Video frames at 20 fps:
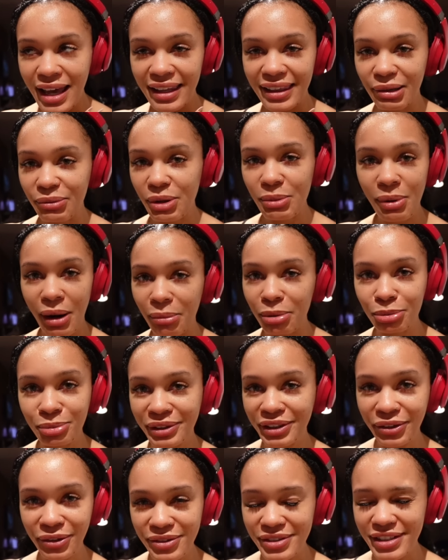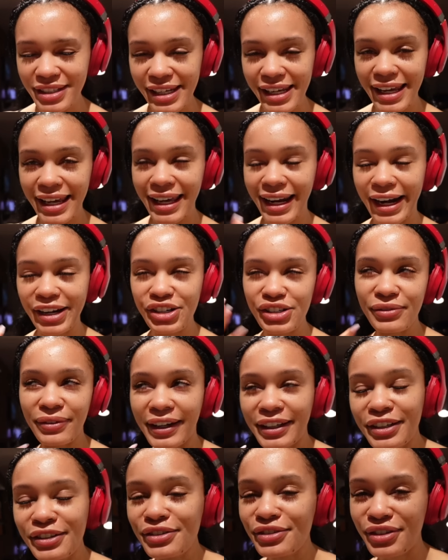that we probably don't see and i just
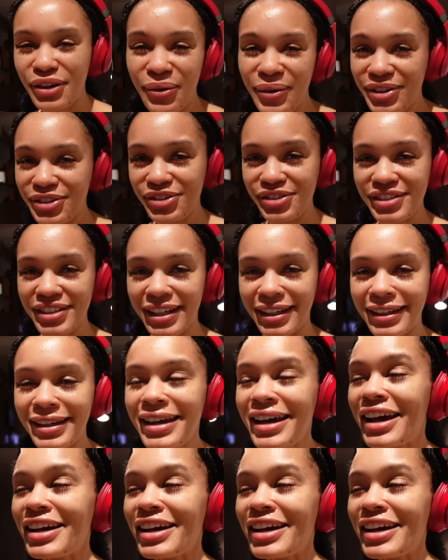find it so interesting